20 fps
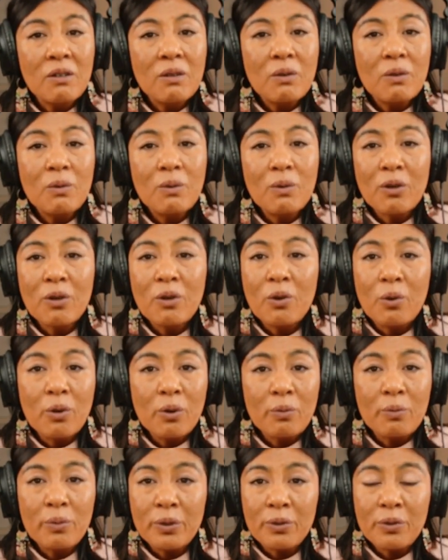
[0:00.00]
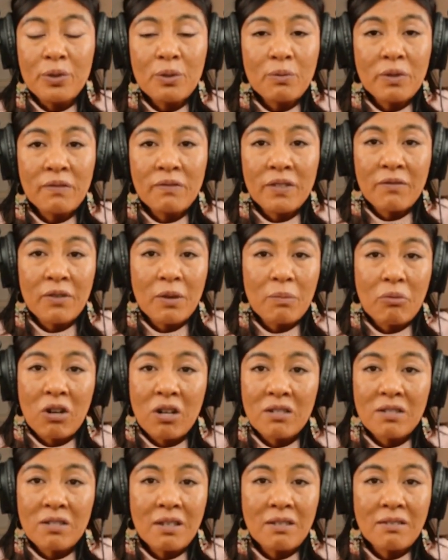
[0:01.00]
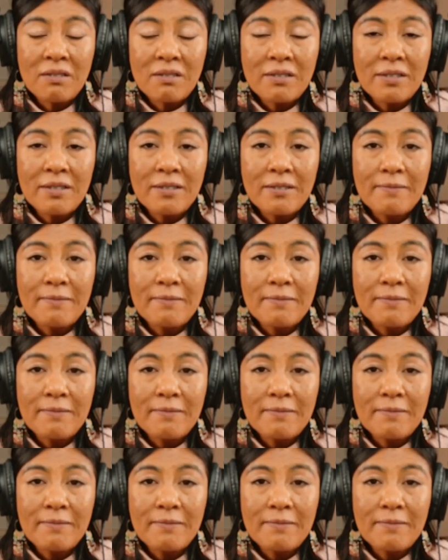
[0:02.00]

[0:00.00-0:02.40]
or core wounds we've never processed.